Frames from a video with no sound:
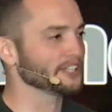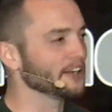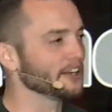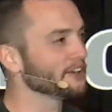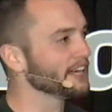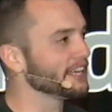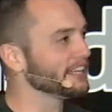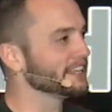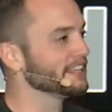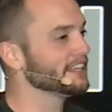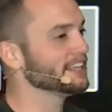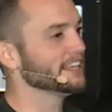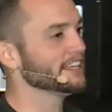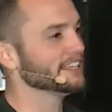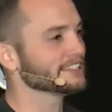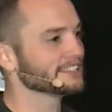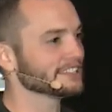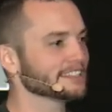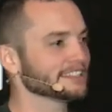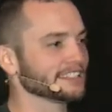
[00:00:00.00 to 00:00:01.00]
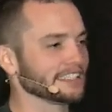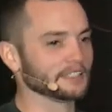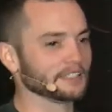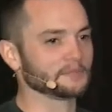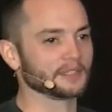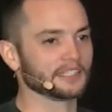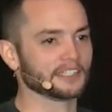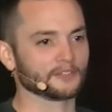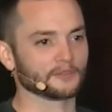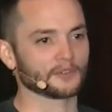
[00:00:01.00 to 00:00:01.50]
you know? And since then,
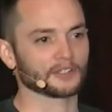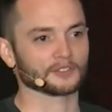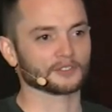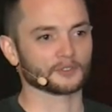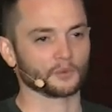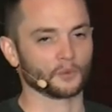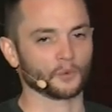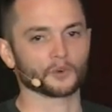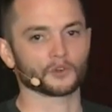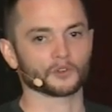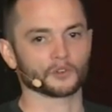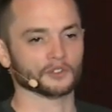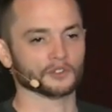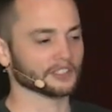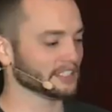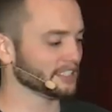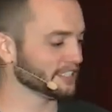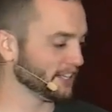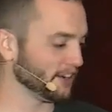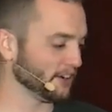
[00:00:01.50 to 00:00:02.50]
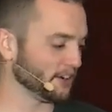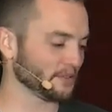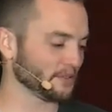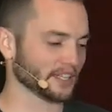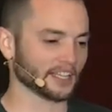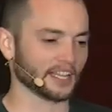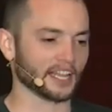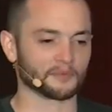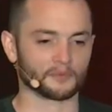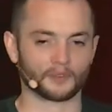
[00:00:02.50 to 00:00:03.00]
being in Russell's world, you know, I've
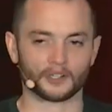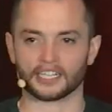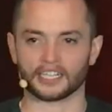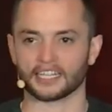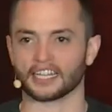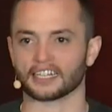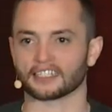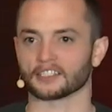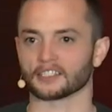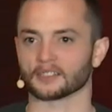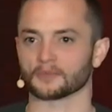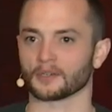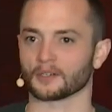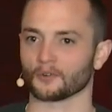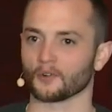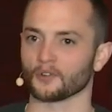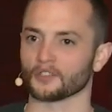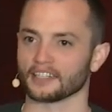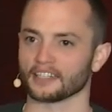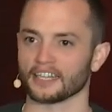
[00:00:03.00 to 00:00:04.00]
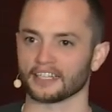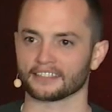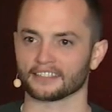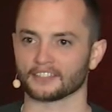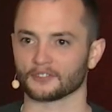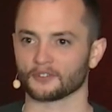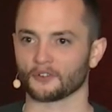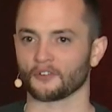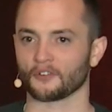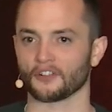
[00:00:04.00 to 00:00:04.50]
had a lot more connections. My Rolodex
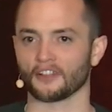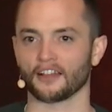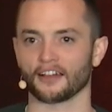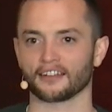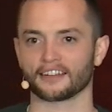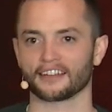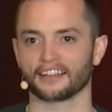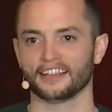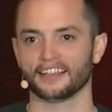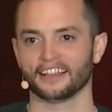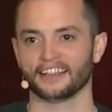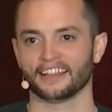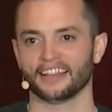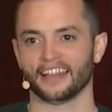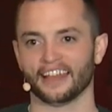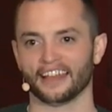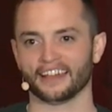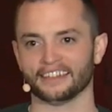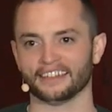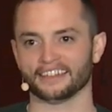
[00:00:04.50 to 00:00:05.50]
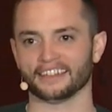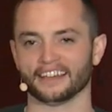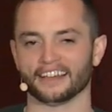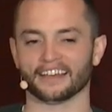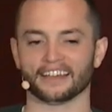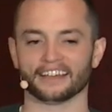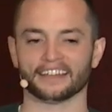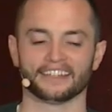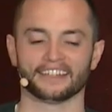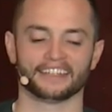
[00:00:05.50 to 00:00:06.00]
has grown a lot. And,
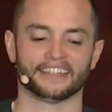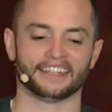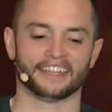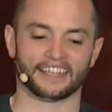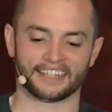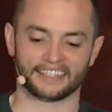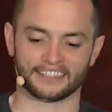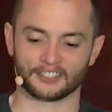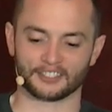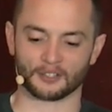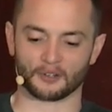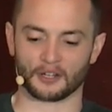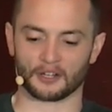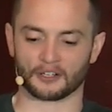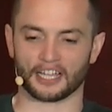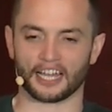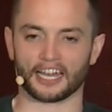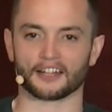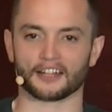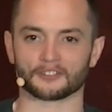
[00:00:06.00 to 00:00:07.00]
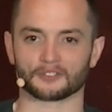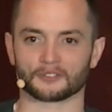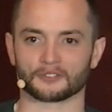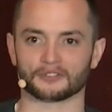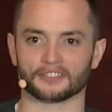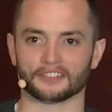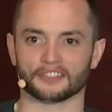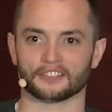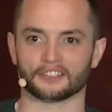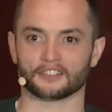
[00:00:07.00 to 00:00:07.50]
uh, and so I got
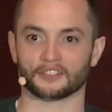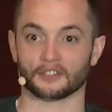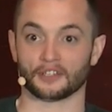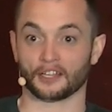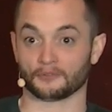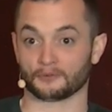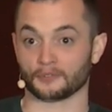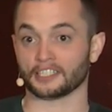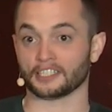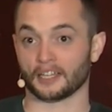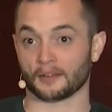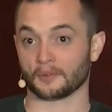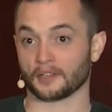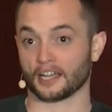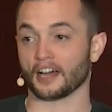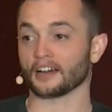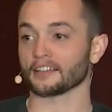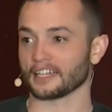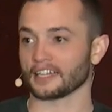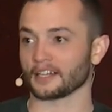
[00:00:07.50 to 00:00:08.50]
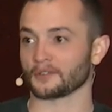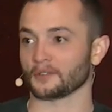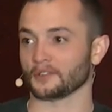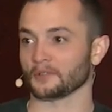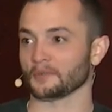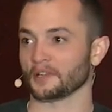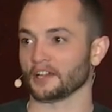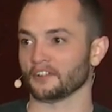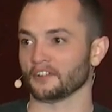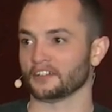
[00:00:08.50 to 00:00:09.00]
up, to, I re I'm in contact with
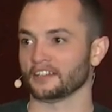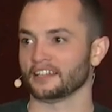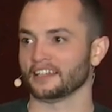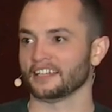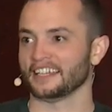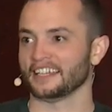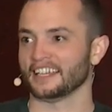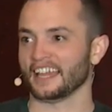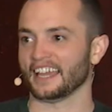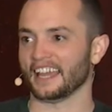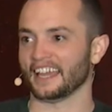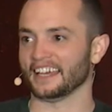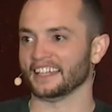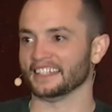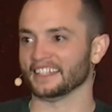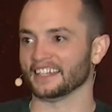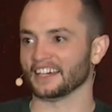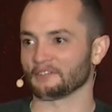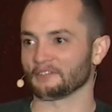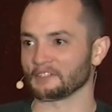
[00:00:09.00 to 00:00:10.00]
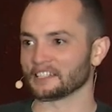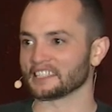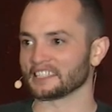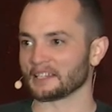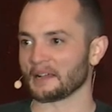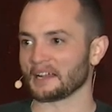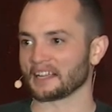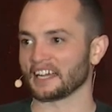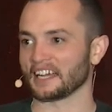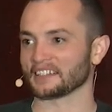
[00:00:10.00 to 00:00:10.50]
him now. And uh, reached
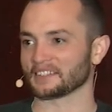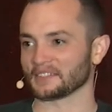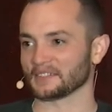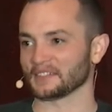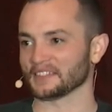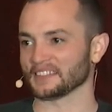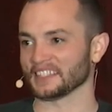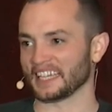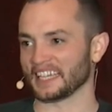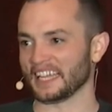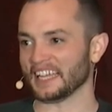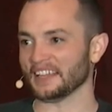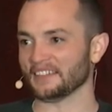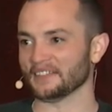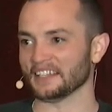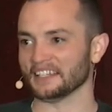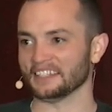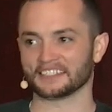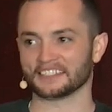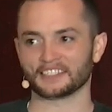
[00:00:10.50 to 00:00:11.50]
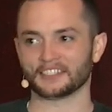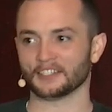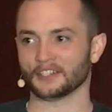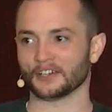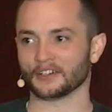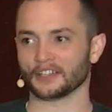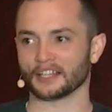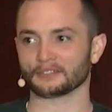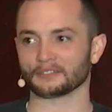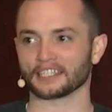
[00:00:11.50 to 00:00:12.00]
back out to him and I was like, hey man, just so you
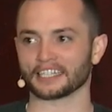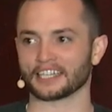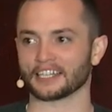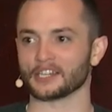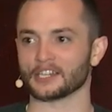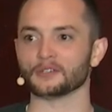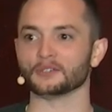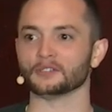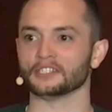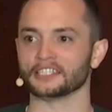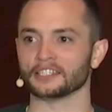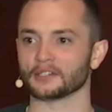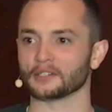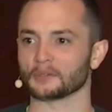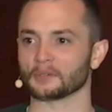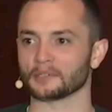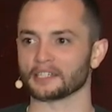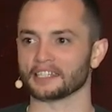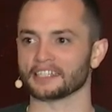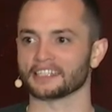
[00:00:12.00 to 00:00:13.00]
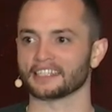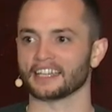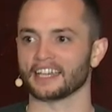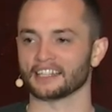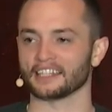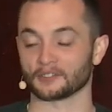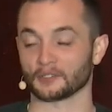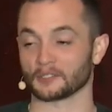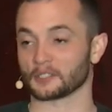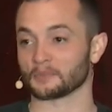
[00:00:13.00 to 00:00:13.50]
know, that was like a huge deal to me.
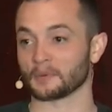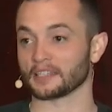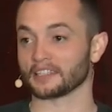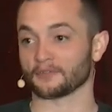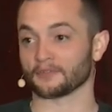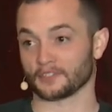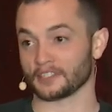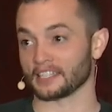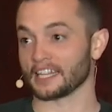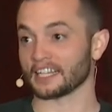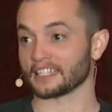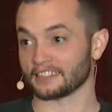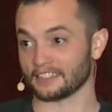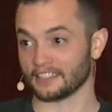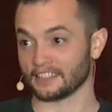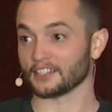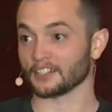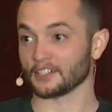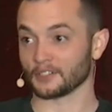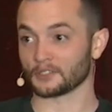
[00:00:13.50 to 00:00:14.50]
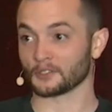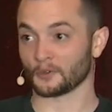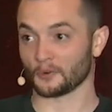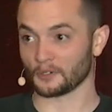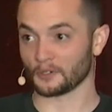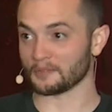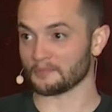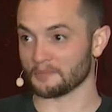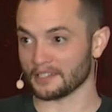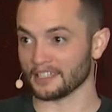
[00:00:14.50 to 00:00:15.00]
And so I spent for the next year,
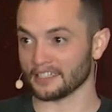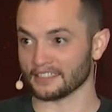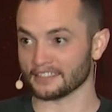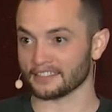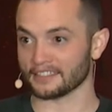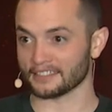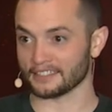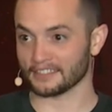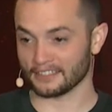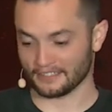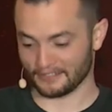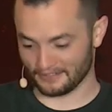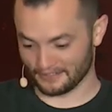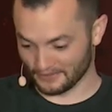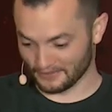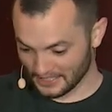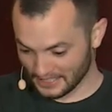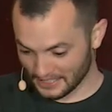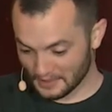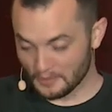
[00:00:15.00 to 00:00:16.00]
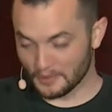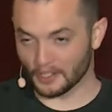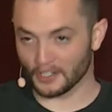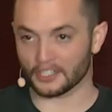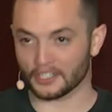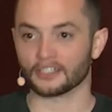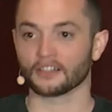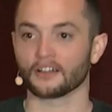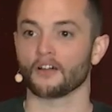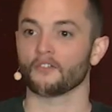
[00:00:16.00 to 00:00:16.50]
twenty minutes reading the
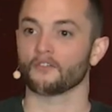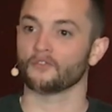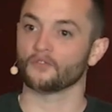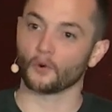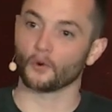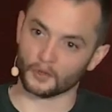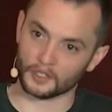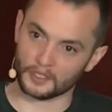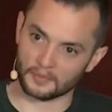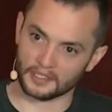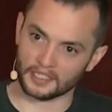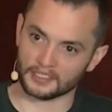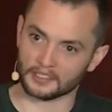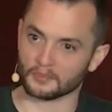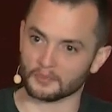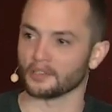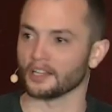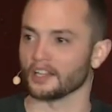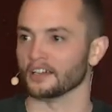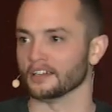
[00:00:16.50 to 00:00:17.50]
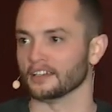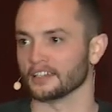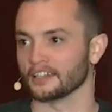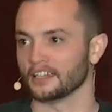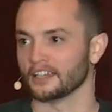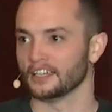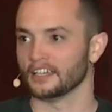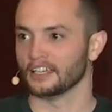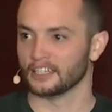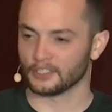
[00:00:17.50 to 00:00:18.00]
book, forty minutes applying,
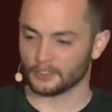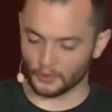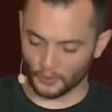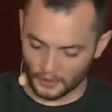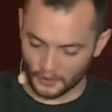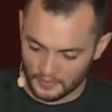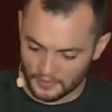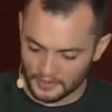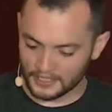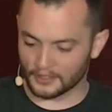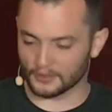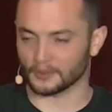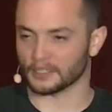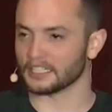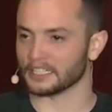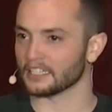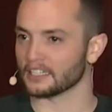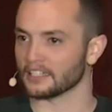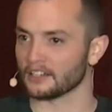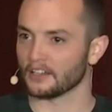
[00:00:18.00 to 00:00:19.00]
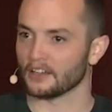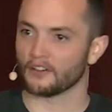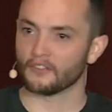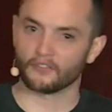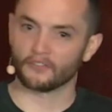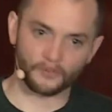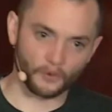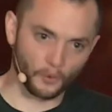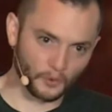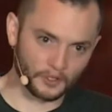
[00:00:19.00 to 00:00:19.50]
twenty minutes reading,
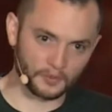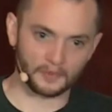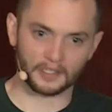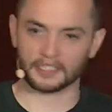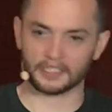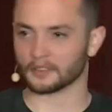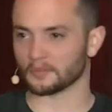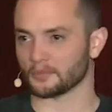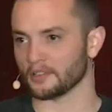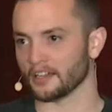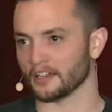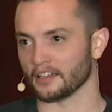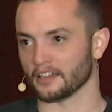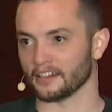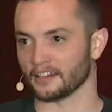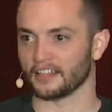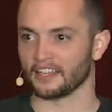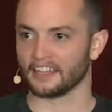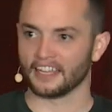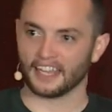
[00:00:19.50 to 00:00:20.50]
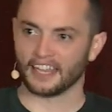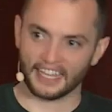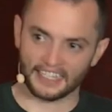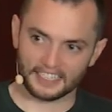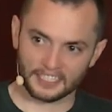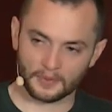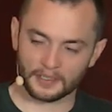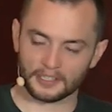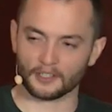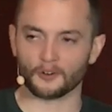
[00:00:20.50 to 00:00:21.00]
forty minutes applying, and
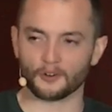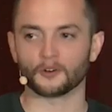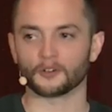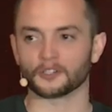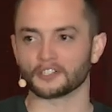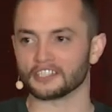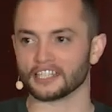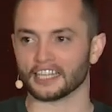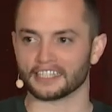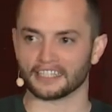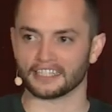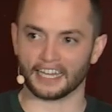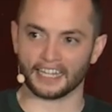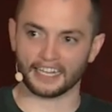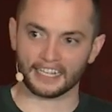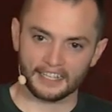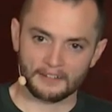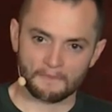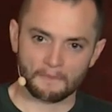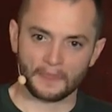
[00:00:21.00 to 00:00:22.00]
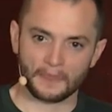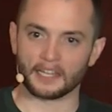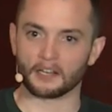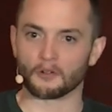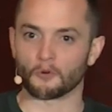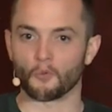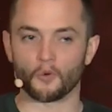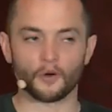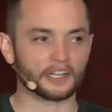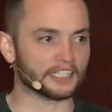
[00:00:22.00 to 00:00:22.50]
spent the whole year like that. And
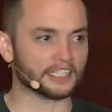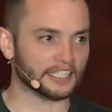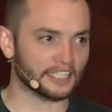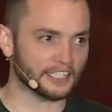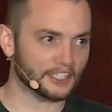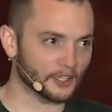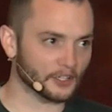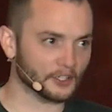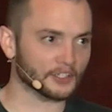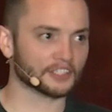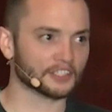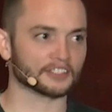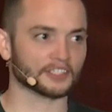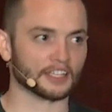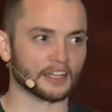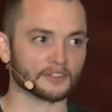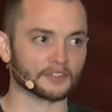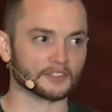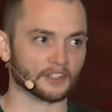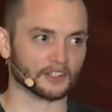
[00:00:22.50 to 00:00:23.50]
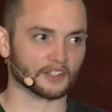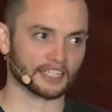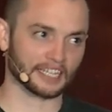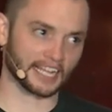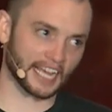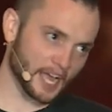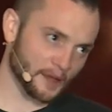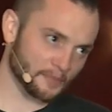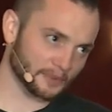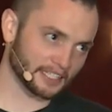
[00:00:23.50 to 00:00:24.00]
in one year, stuff started
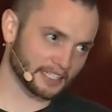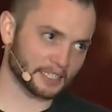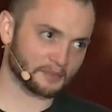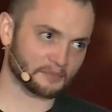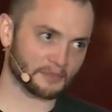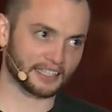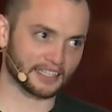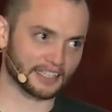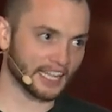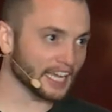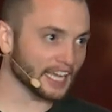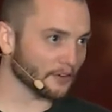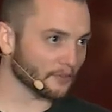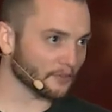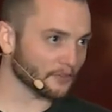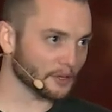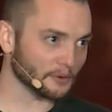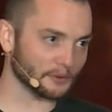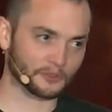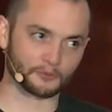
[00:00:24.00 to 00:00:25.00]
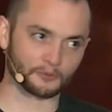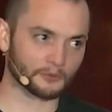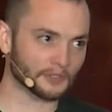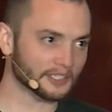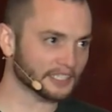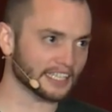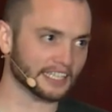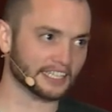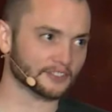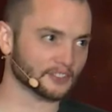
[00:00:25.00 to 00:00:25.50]
happening in my life. It was
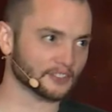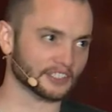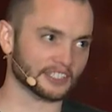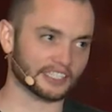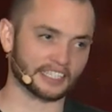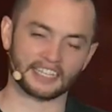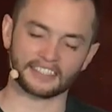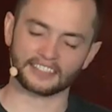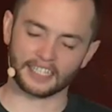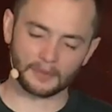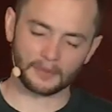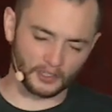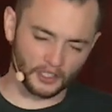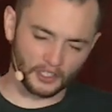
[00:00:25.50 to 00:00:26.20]
really interesting. I stopped